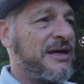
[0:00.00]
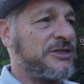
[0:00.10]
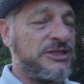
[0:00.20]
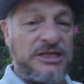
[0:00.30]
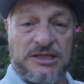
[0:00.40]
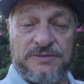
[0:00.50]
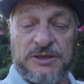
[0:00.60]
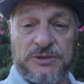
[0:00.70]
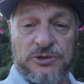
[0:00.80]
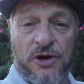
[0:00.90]
Just hit the
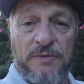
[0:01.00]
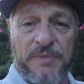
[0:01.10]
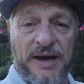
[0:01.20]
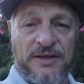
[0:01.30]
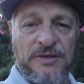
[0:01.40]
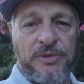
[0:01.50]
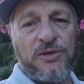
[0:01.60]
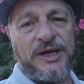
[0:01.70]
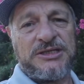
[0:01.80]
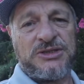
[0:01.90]
subscribe button and the
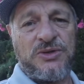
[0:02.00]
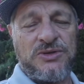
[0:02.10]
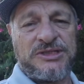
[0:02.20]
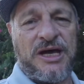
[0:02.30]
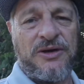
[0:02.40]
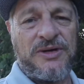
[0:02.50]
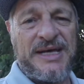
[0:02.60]
bell next door, so